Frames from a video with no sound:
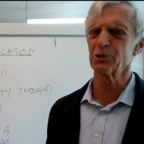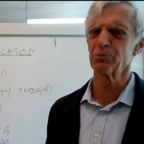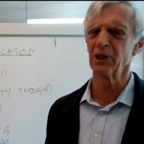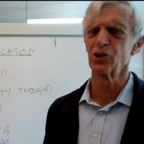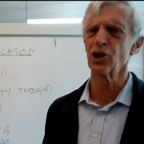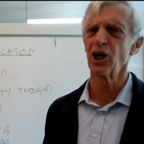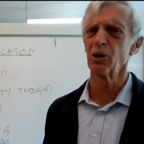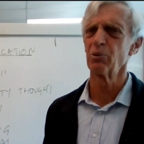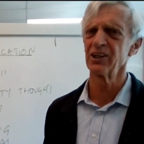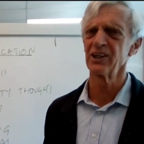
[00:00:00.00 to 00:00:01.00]
we expect a
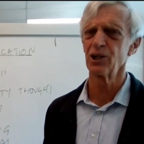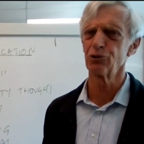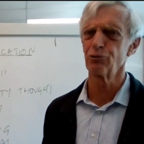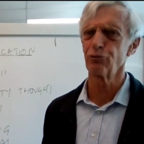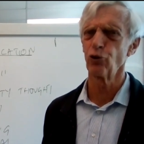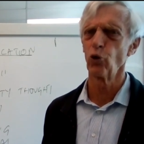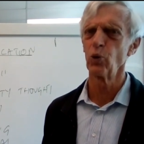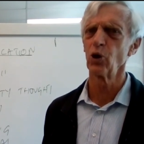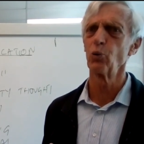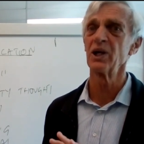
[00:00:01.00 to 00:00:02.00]
child by the age of
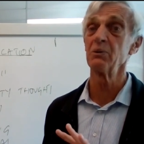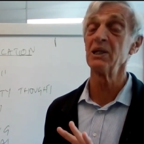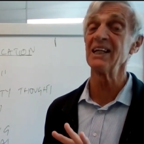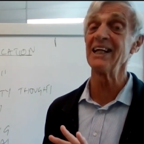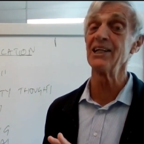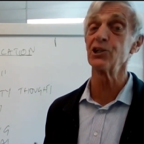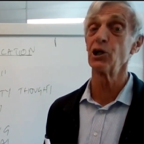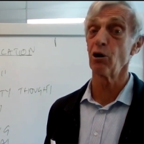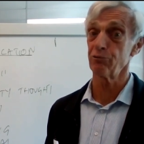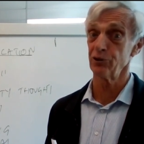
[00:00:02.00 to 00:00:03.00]
four will already be
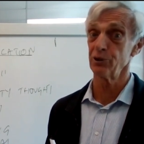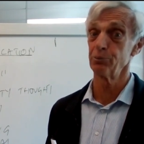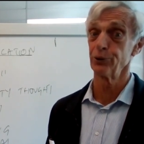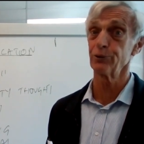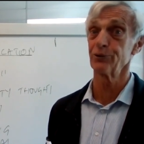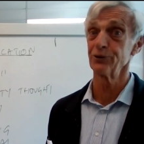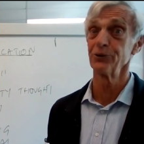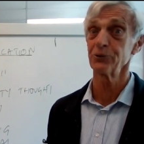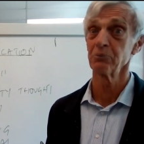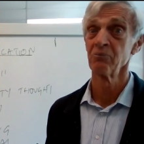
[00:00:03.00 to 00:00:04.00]
easing off on the brutal
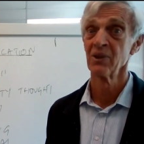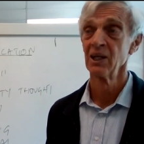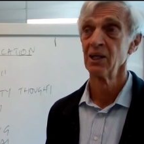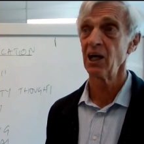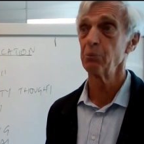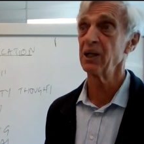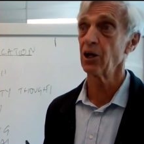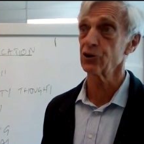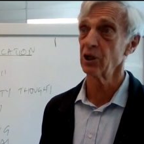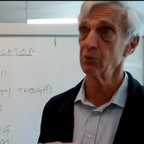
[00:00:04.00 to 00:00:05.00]
truth and
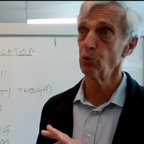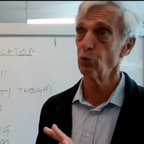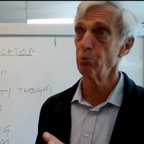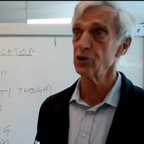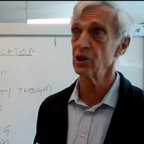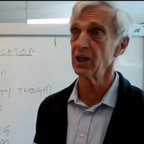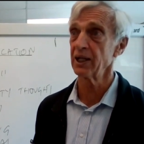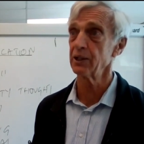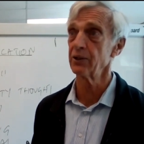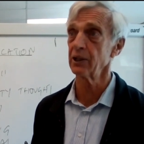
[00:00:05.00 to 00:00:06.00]
be asking more
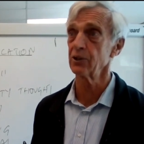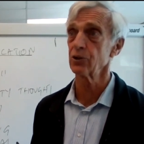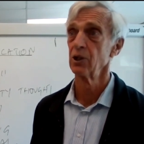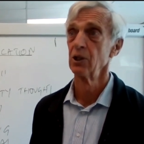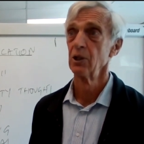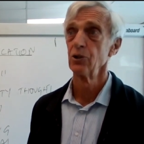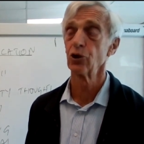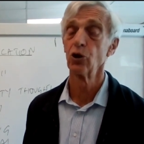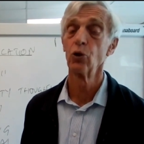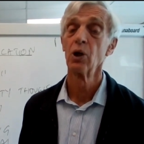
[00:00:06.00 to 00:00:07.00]
modulated
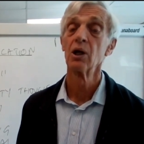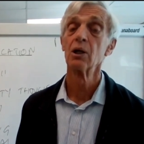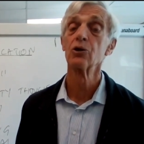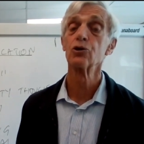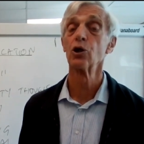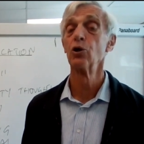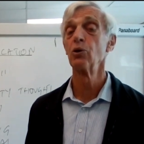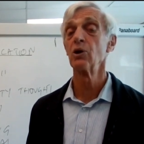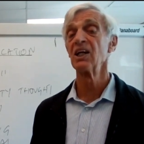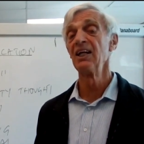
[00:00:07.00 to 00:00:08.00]
So,
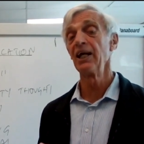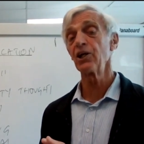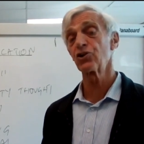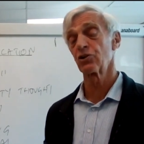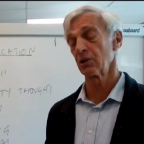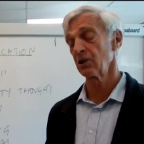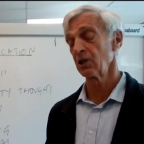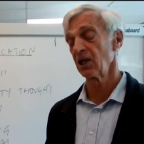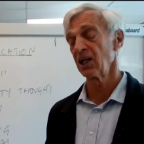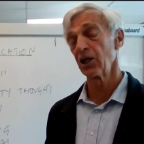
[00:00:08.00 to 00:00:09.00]
so
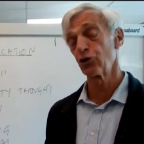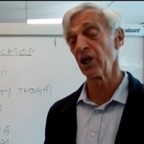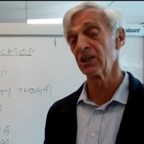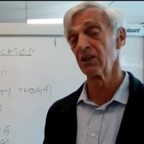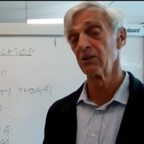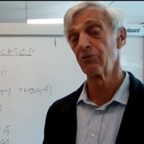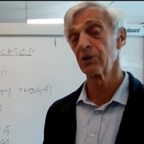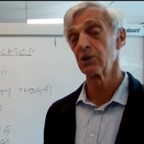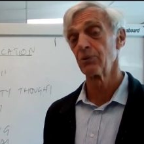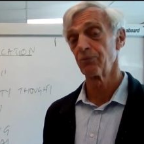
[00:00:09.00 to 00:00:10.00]
less attractive